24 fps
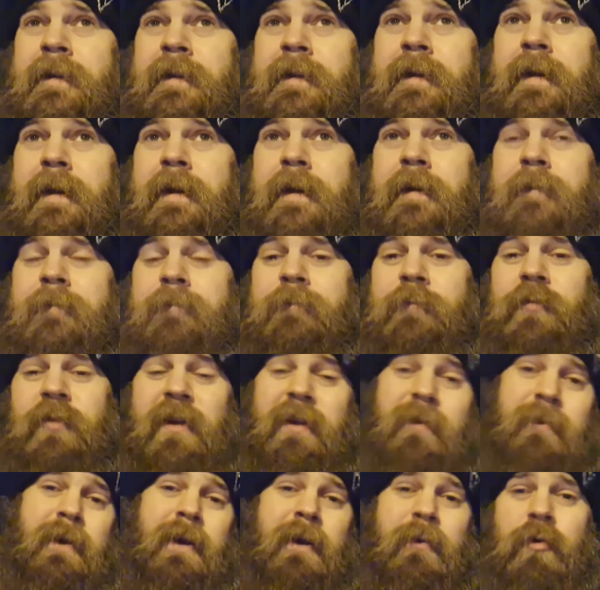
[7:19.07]
So
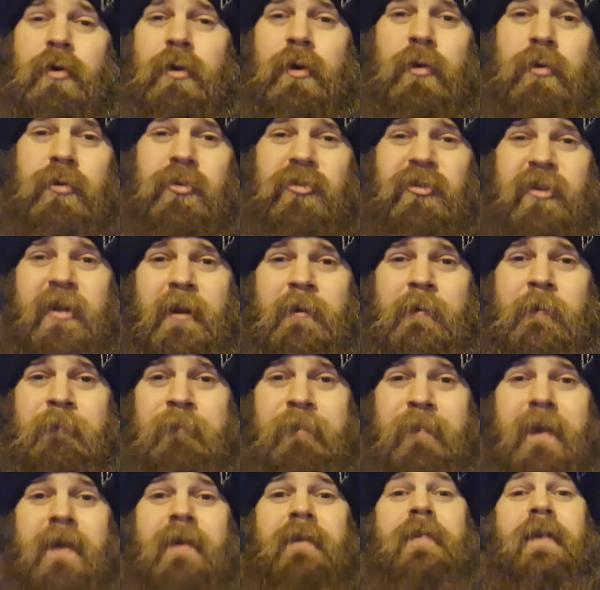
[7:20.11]
anyway, I'm going to go just now.
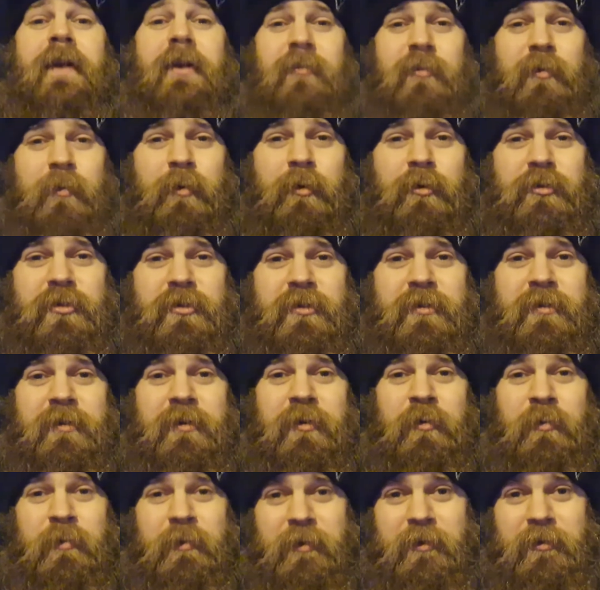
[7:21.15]
Thanks for watching. I
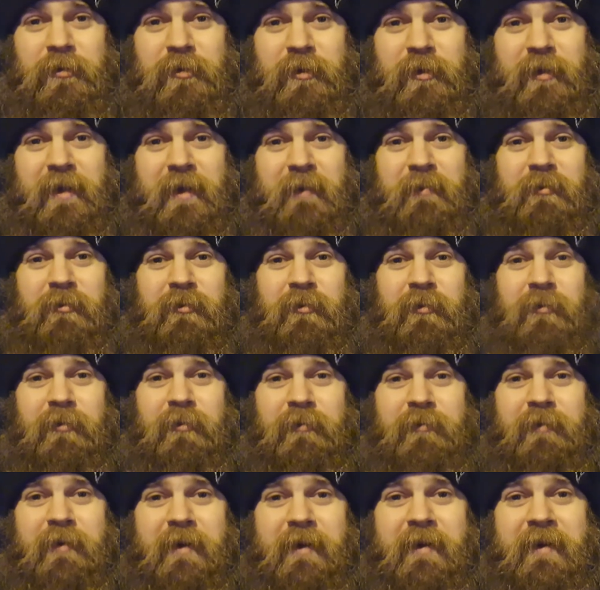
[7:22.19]
hope you're enjoying the episode so
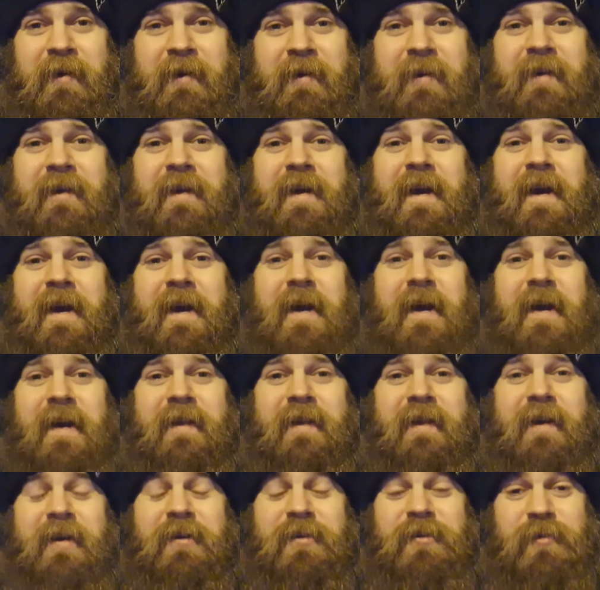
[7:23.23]
far.
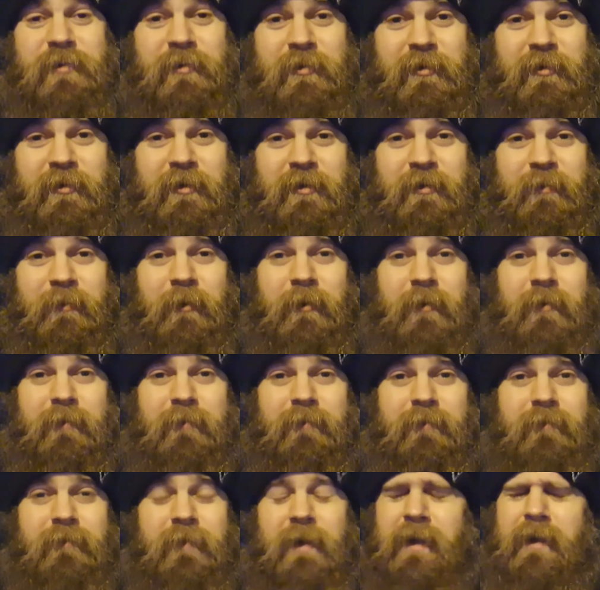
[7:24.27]
And I shall see you tomorrow.
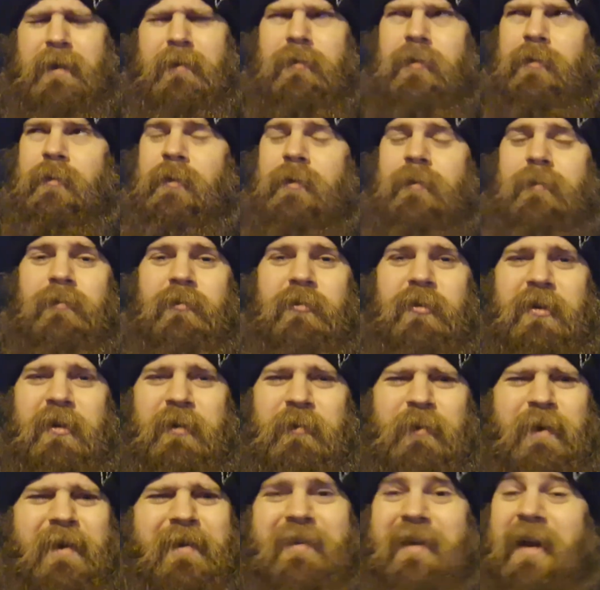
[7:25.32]
See you
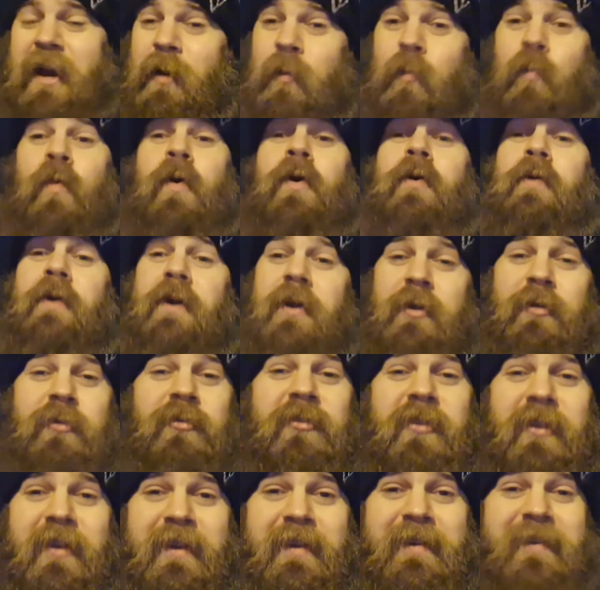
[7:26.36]
on Wednesday. I will get
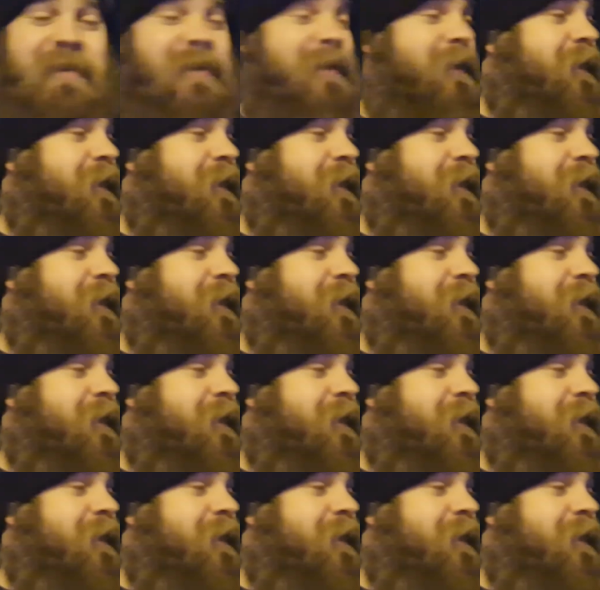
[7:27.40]
used to this.